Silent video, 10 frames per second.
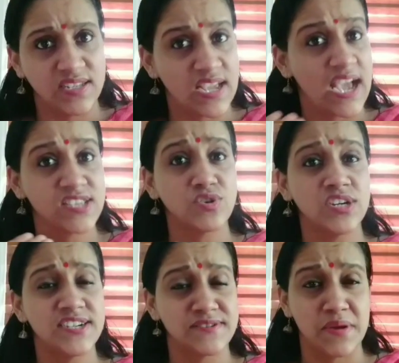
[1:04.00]
It has
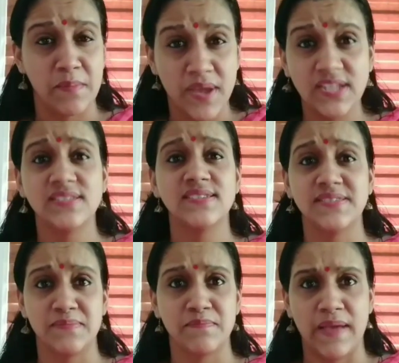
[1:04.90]
got a
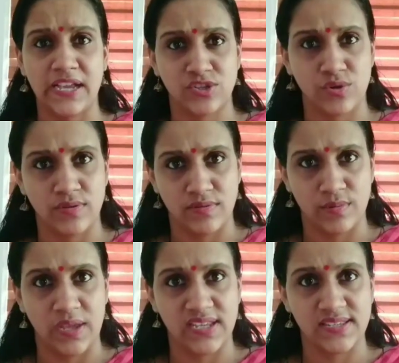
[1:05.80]
tremendous impact on the
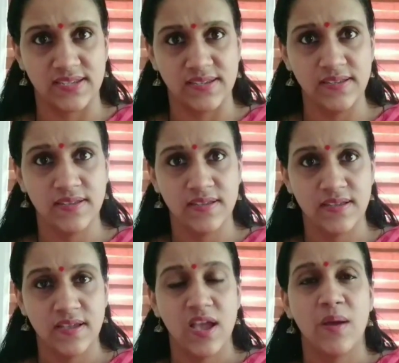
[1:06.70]
writer,
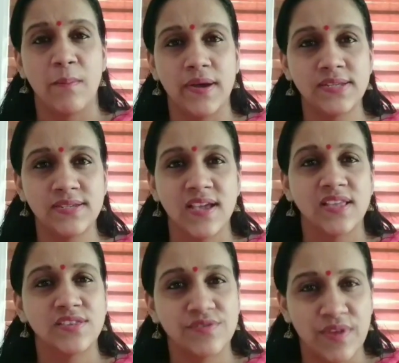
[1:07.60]
but
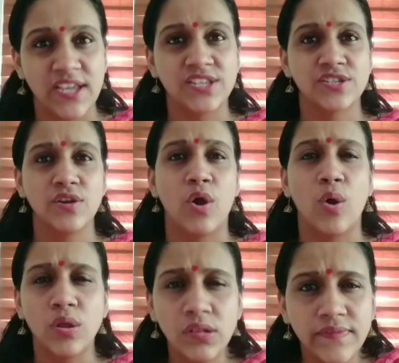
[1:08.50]
the writer
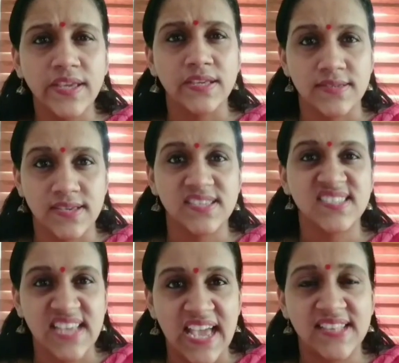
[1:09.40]
always
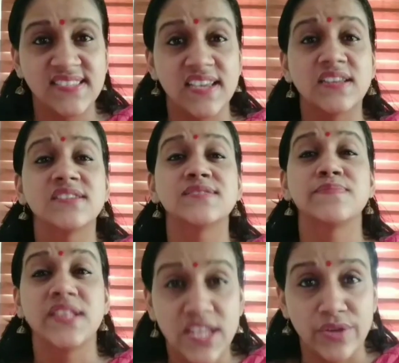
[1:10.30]
stands in his
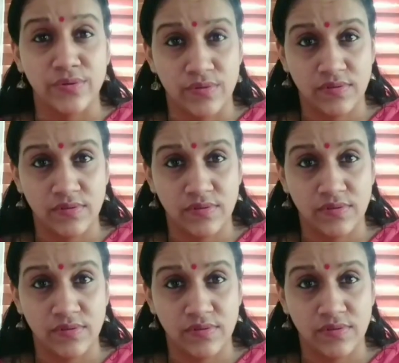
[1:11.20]
milieu.